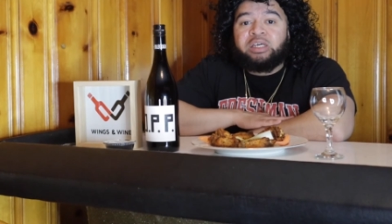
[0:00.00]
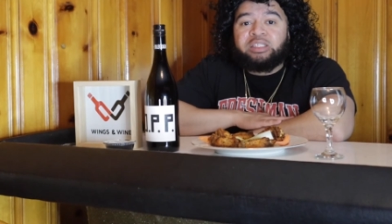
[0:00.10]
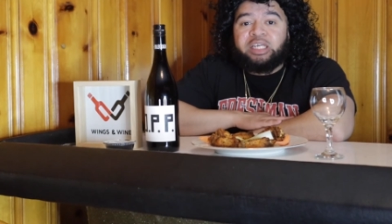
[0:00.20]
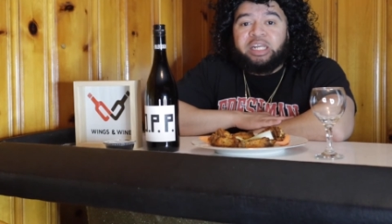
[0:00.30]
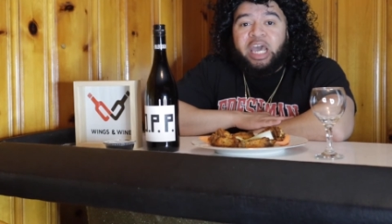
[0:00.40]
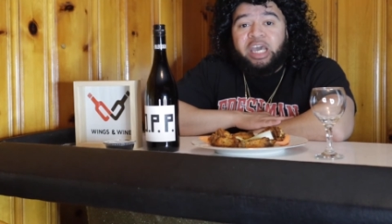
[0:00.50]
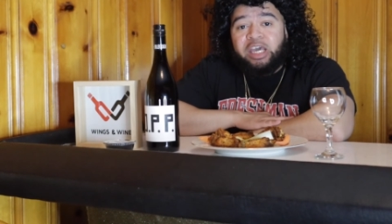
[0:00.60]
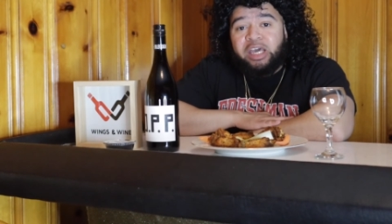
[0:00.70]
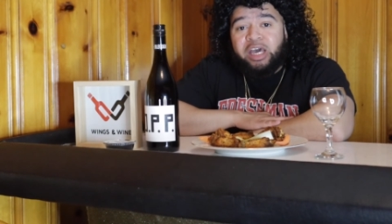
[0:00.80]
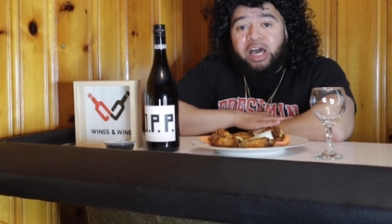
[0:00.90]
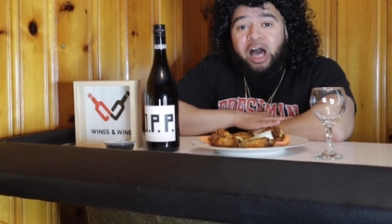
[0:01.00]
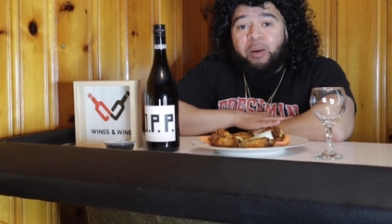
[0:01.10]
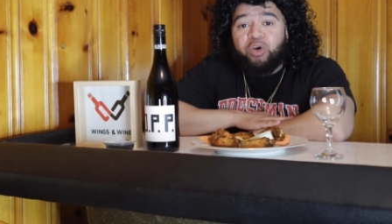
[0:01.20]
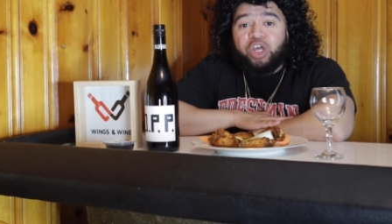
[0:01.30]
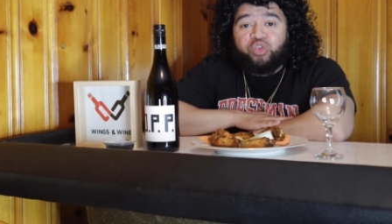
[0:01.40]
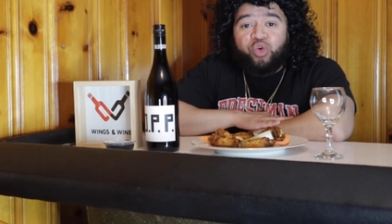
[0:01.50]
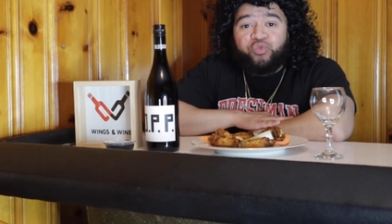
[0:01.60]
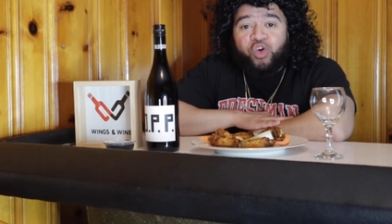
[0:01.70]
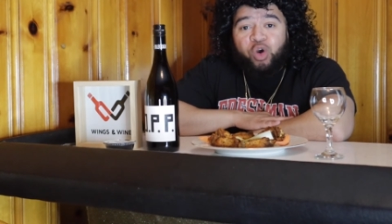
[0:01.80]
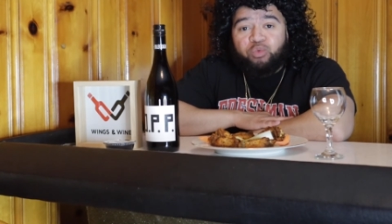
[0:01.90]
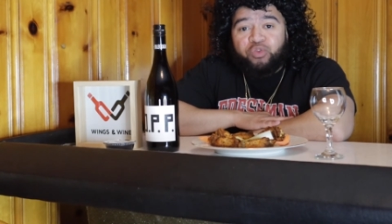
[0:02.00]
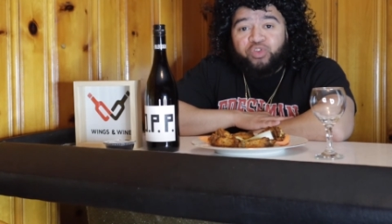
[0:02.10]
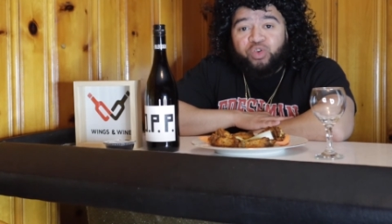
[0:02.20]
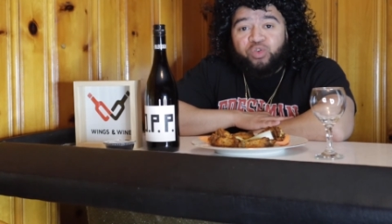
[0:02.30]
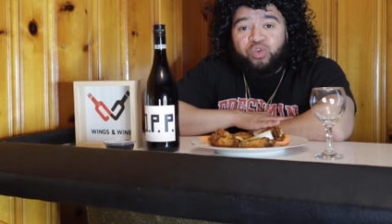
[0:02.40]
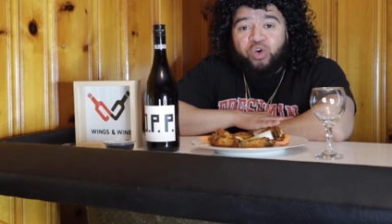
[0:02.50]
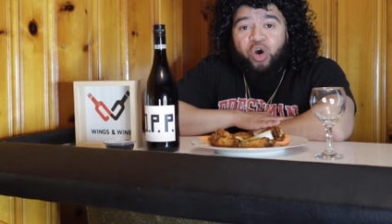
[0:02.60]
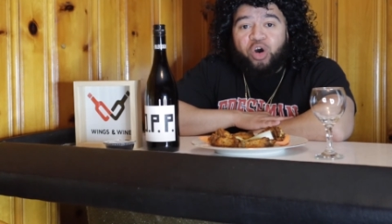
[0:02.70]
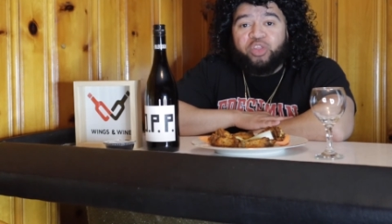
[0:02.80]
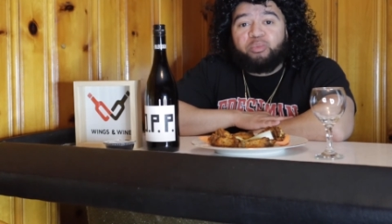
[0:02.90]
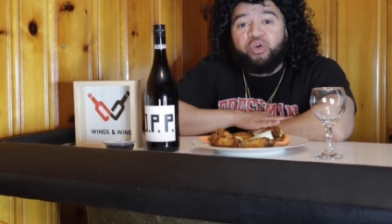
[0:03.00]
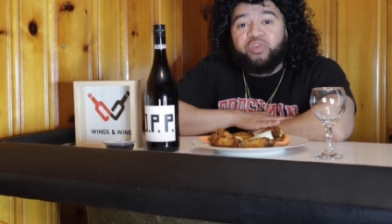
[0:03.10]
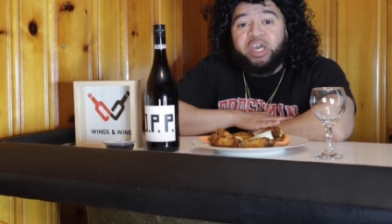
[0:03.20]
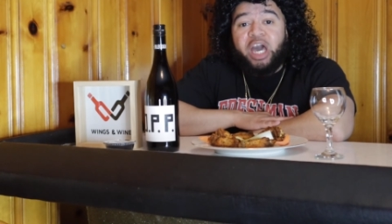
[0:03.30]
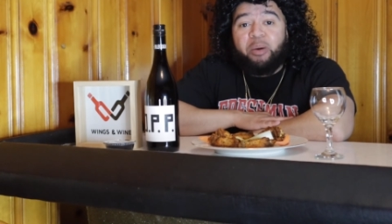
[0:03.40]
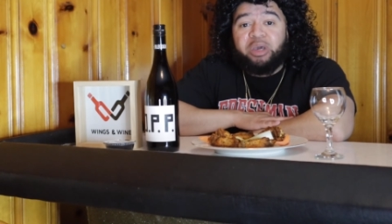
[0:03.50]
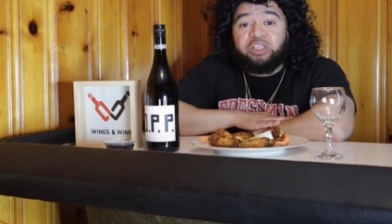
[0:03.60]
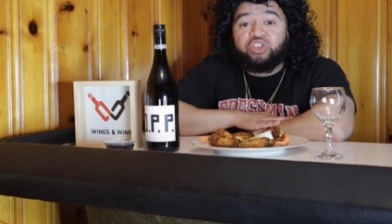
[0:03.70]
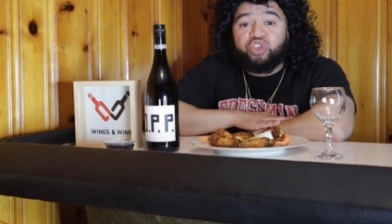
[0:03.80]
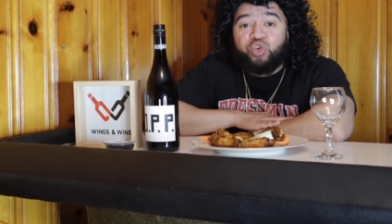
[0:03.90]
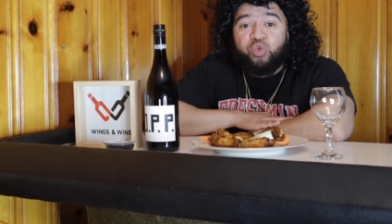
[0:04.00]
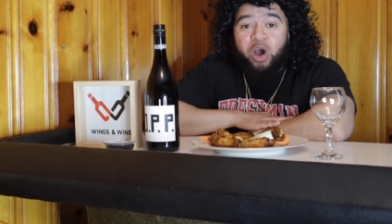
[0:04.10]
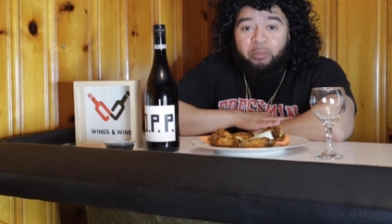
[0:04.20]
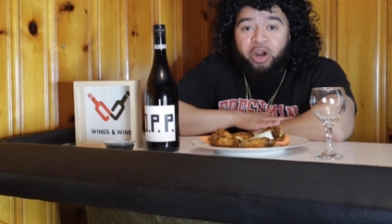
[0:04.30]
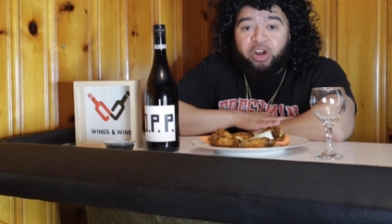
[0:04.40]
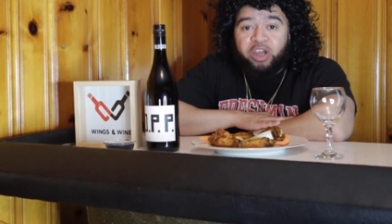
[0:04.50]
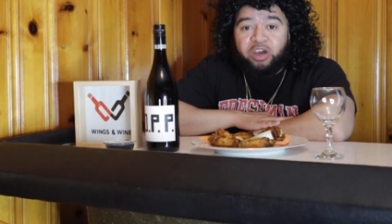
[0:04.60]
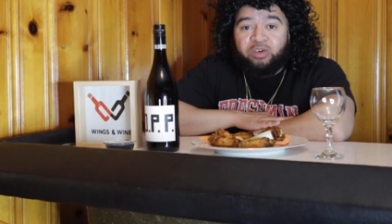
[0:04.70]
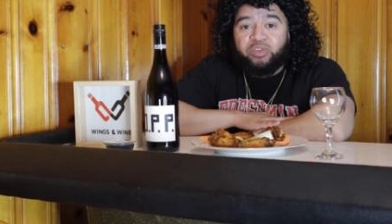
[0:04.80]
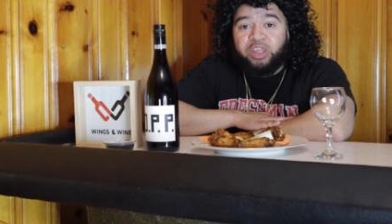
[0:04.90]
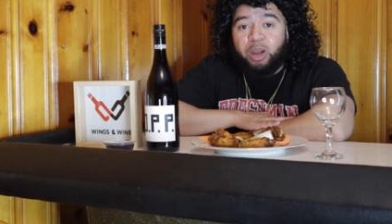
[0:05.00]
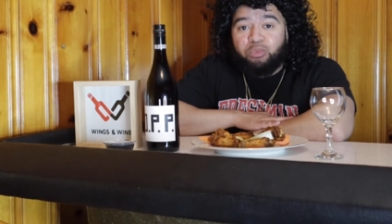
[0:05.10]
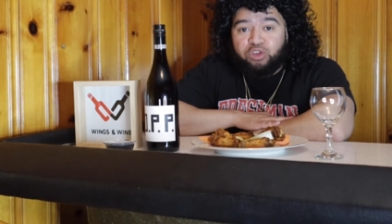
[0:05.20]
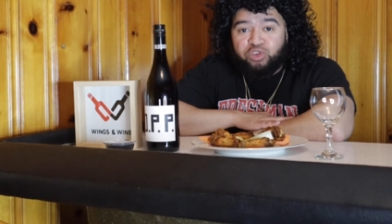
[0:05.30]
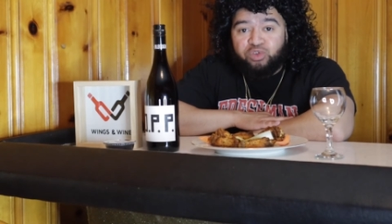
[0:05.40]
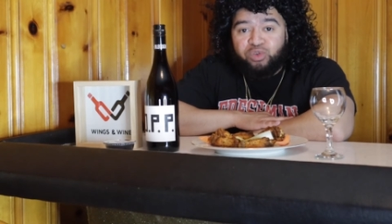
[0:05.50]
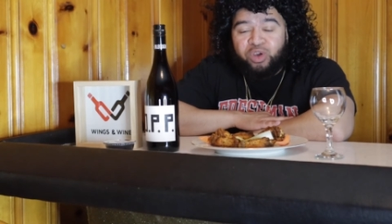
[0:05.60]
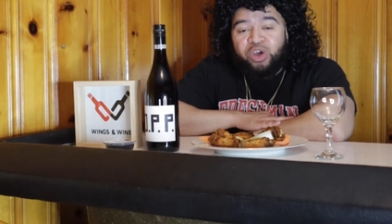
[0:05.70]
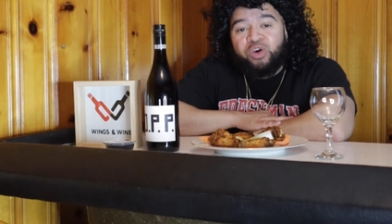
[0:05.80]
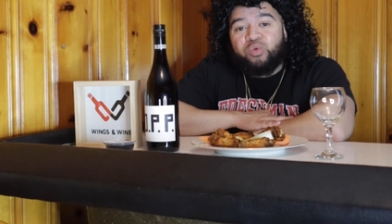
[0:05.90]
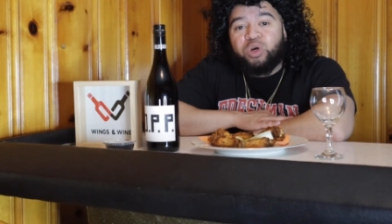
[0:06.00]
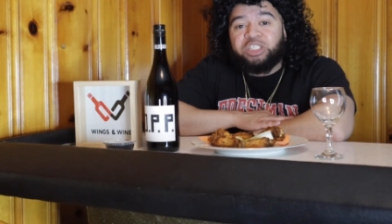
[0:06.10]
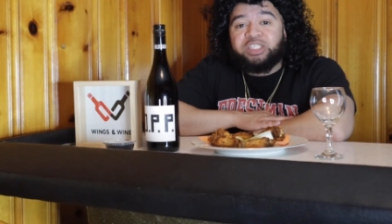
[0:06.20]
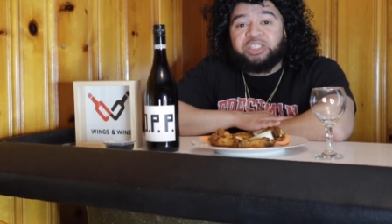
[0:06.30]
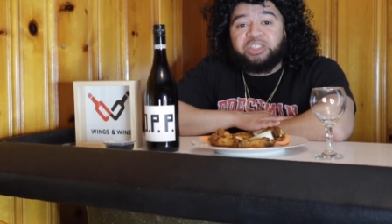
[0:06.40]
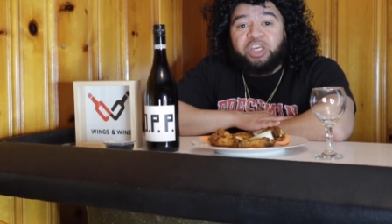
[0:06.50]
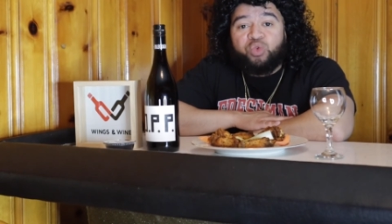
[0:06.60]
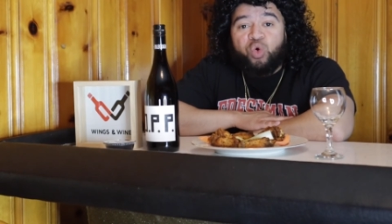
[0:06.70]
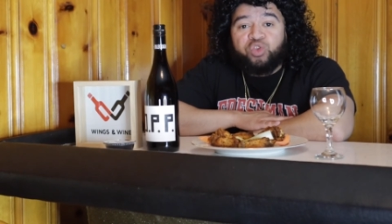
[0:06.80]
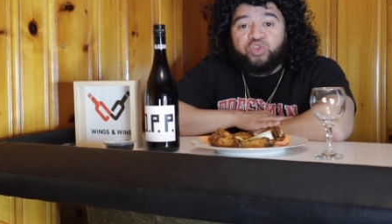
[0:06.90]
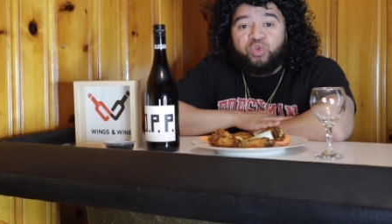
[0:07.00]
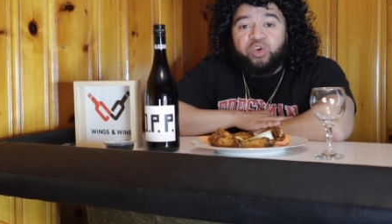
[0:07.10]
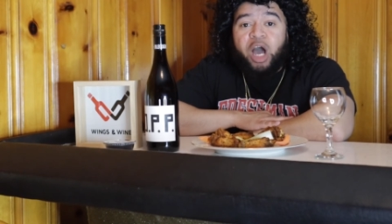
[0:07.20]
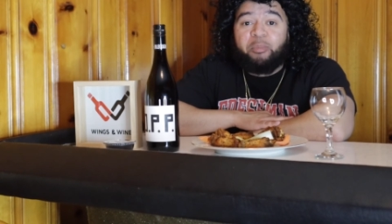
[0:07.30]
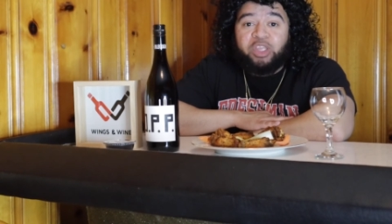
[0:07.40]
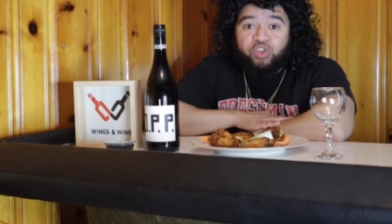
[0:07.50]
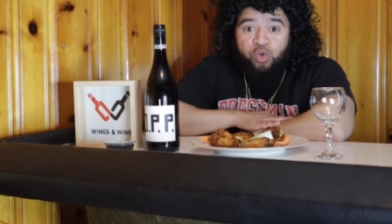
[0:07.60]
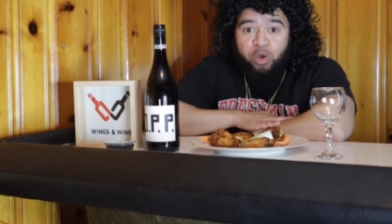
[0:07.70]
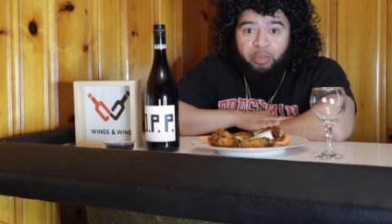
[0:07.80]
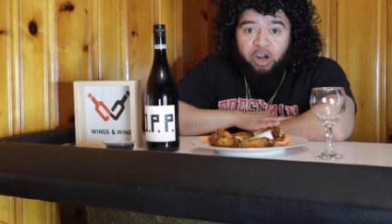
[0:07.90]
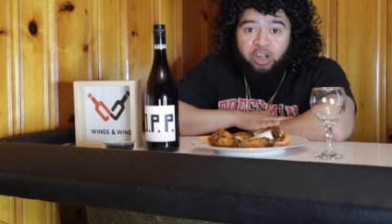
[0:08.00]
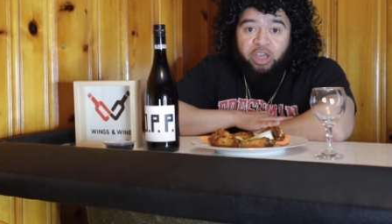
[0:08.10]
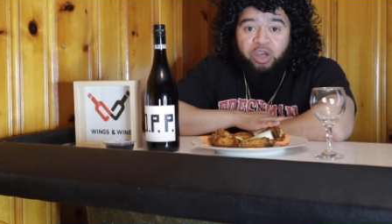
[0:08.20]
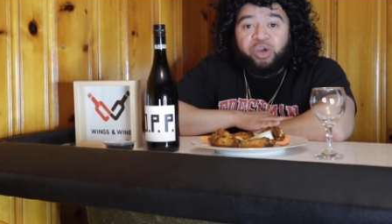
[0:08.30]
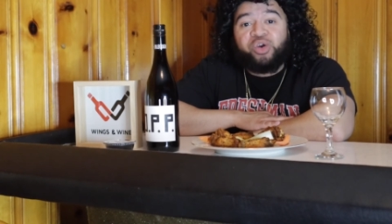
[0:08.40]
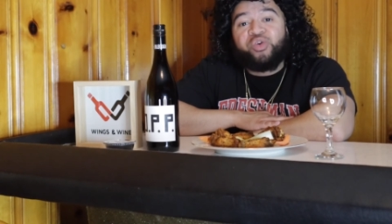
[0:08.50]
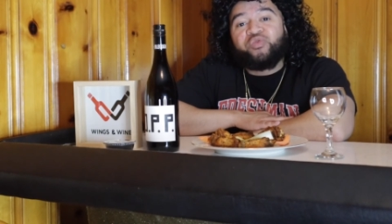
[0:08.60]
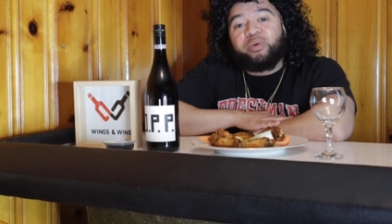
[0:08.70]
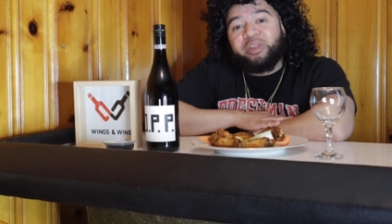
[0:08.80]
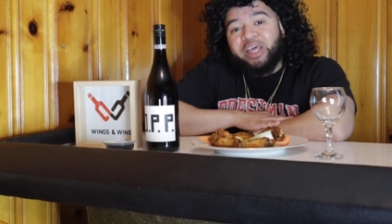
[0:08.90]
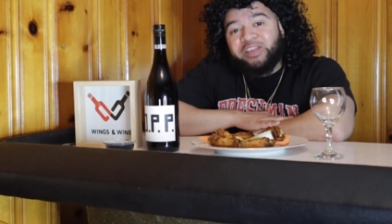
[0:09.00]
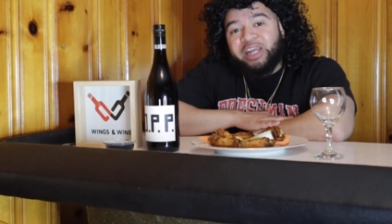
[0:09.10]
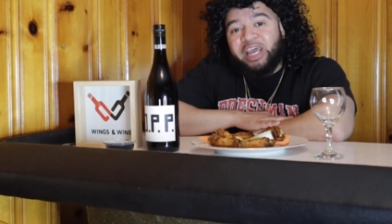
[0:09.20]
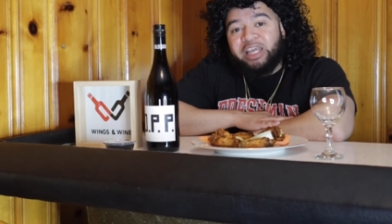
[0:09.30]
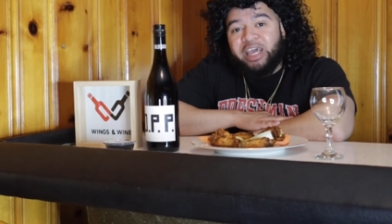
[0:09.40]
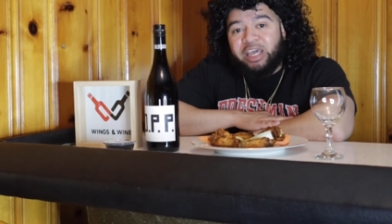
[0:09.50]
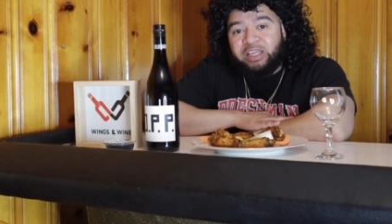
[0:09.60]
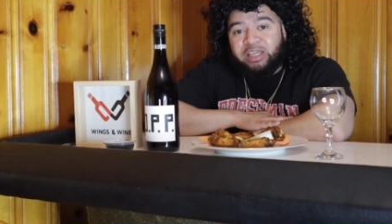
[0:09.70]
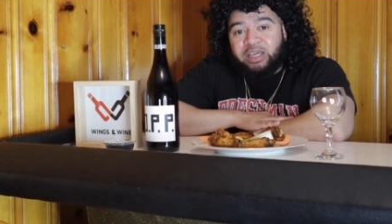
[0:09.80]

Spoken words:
Today, I'm going to do a film review on the movie Coming to America, the number 2, which is a sequel to Coming to America from 1988.